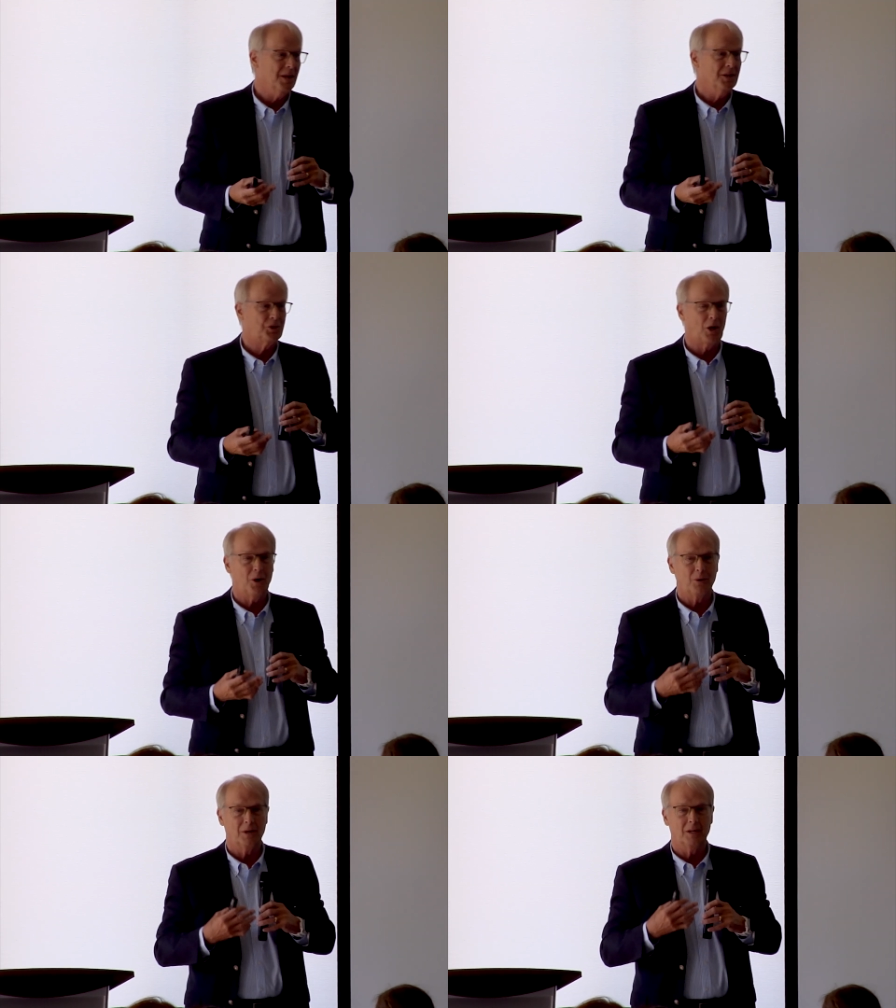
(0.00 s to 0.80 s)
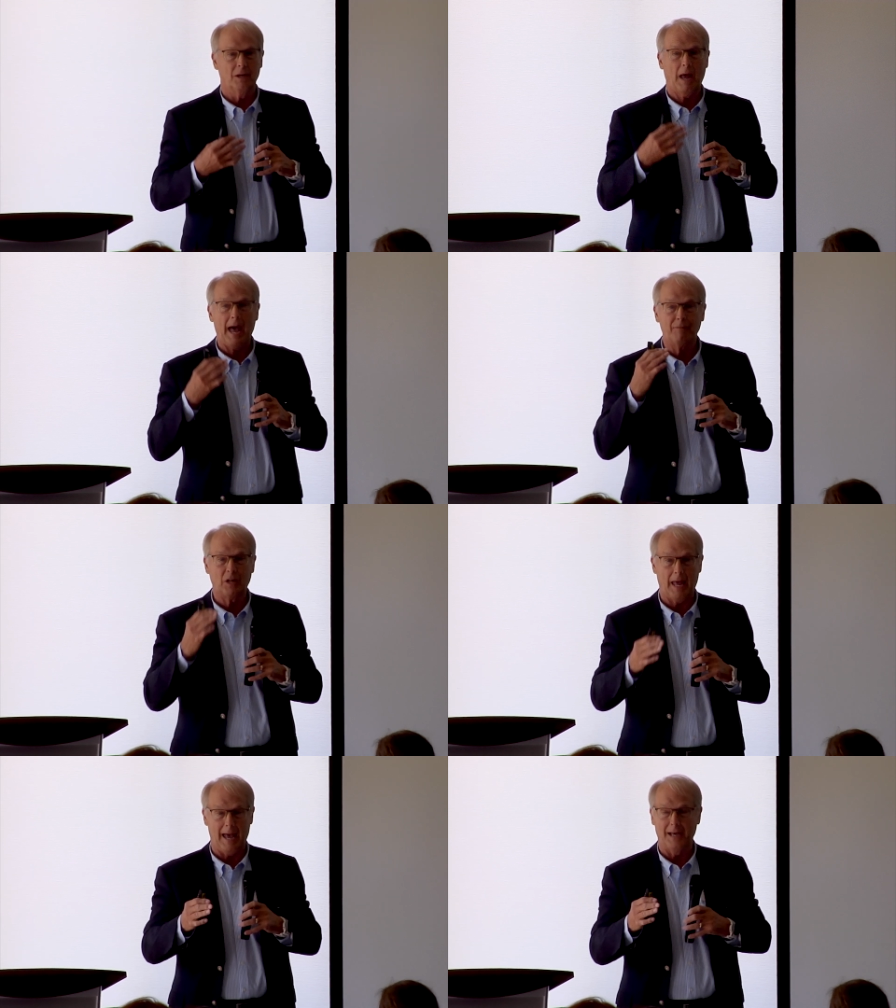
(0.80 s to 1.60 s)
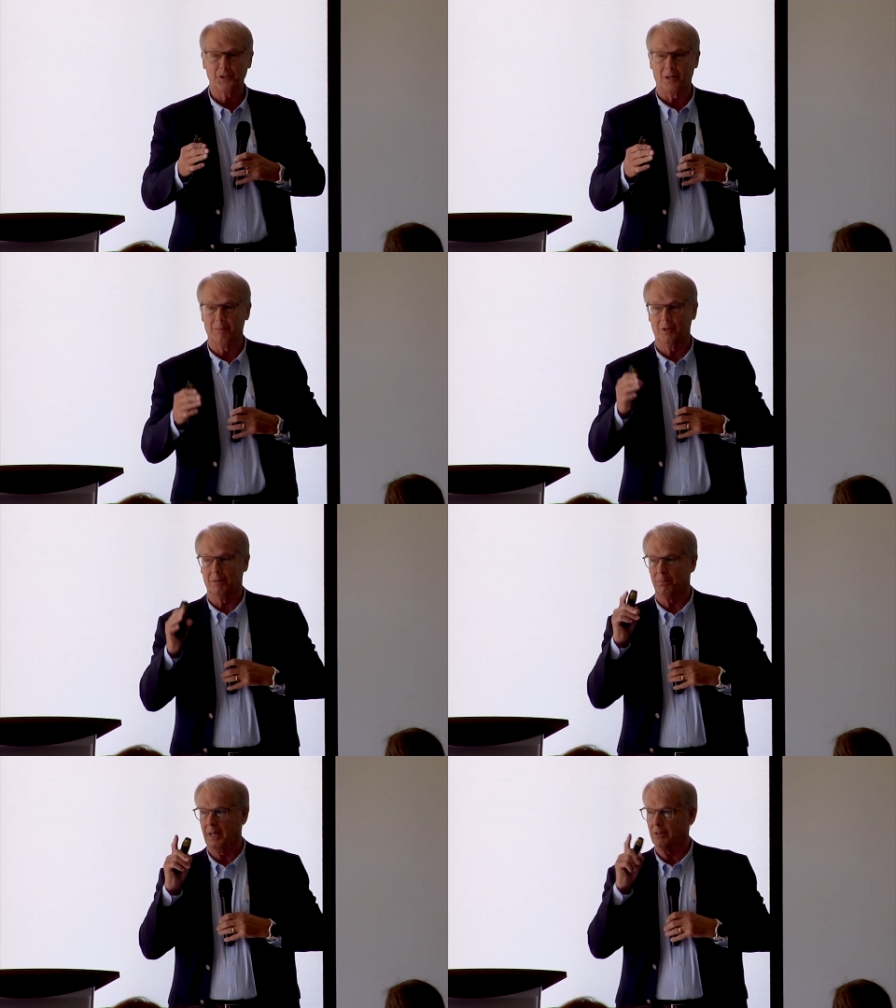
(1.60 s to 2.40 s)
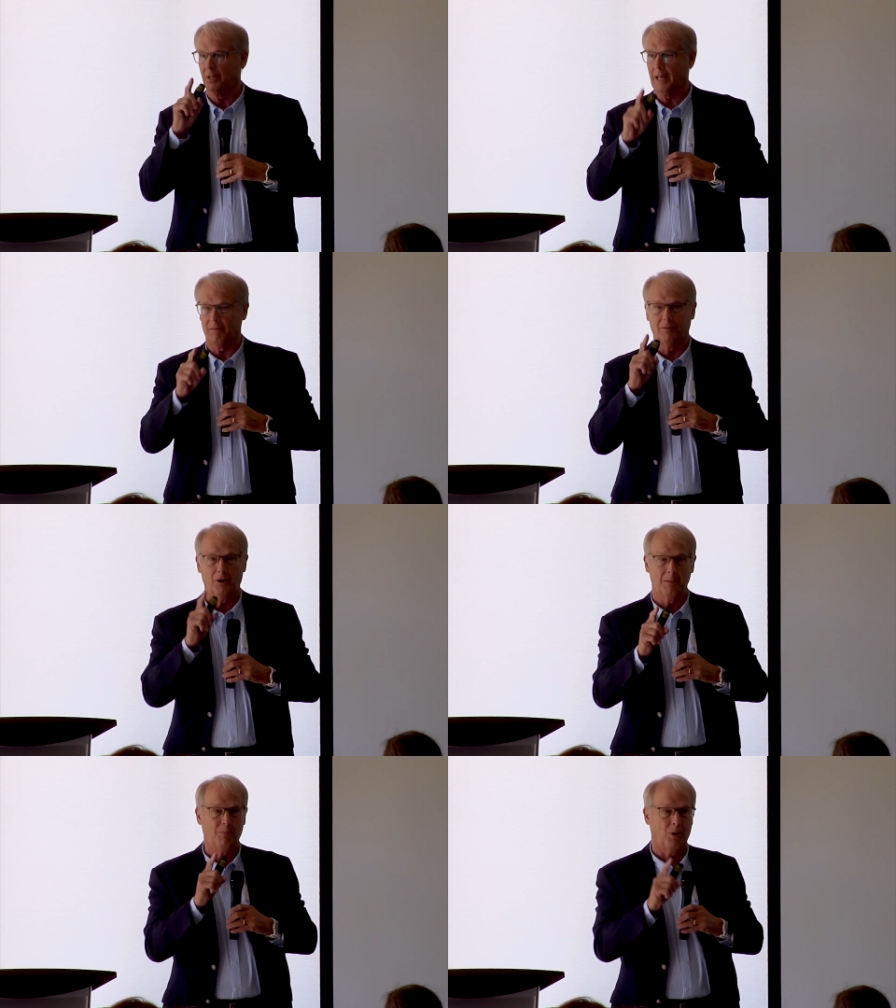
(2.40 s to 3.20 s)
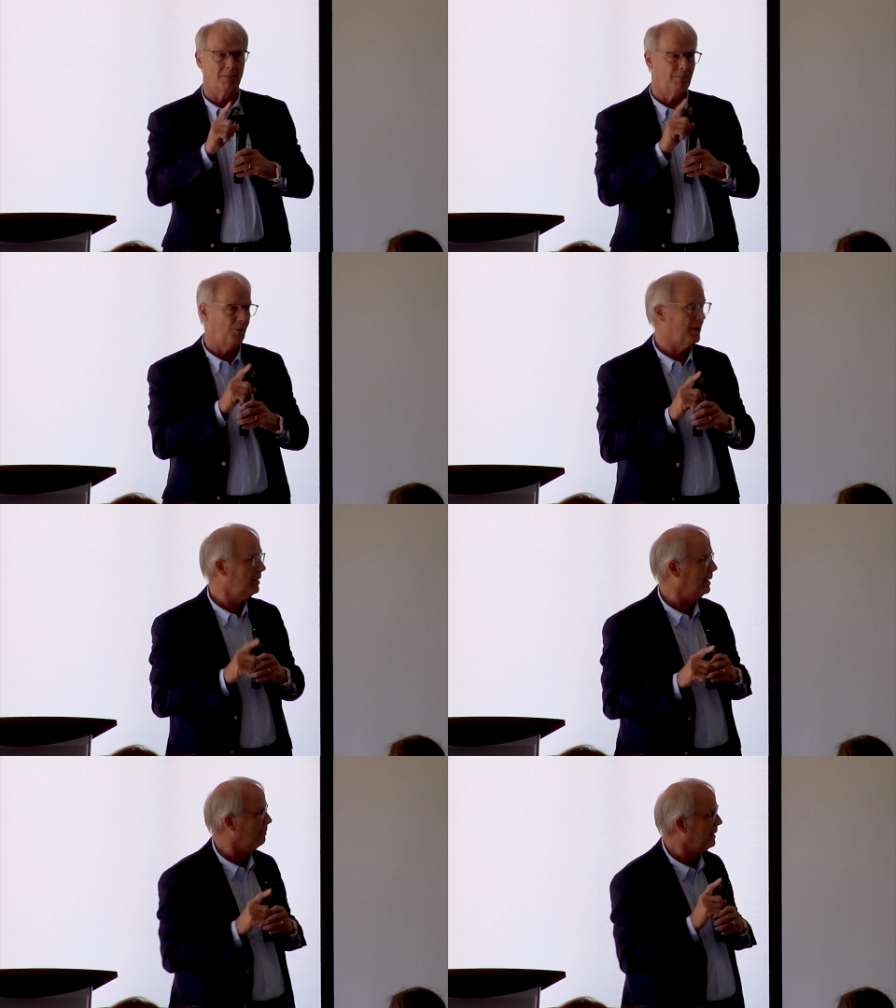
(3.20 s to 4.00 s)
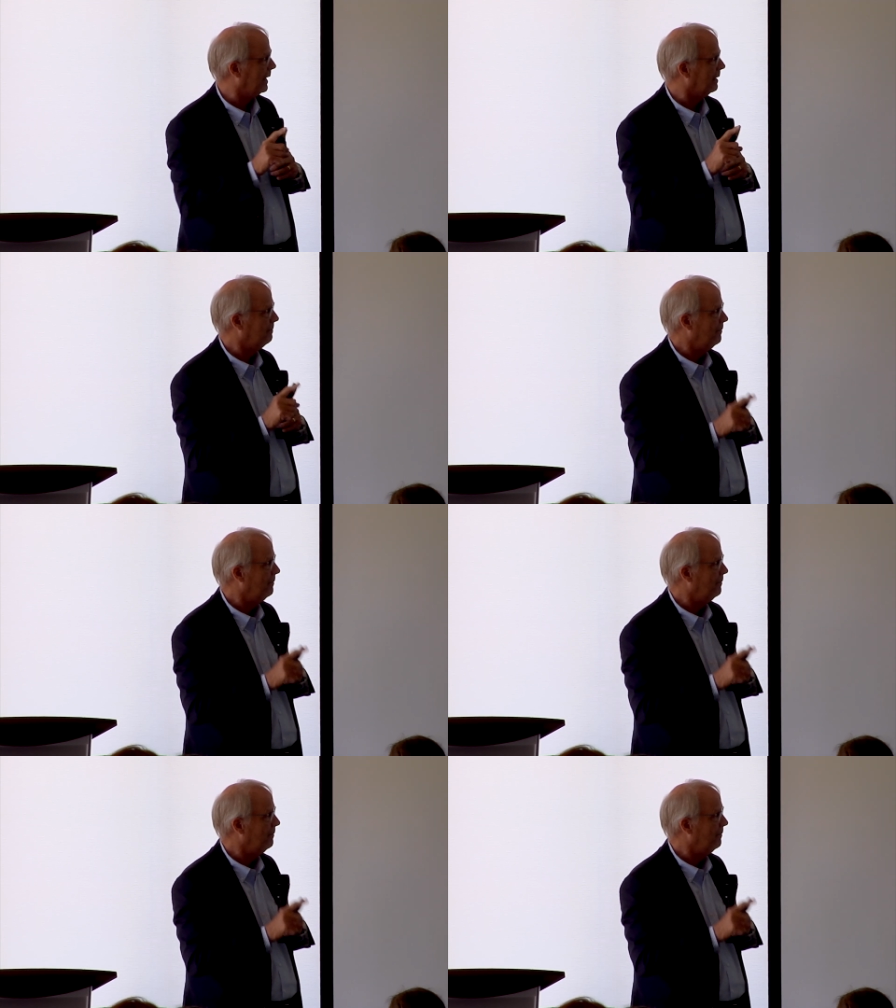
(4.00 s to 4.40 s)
So you have to ask, and I'm going to get to that very important point in a minute.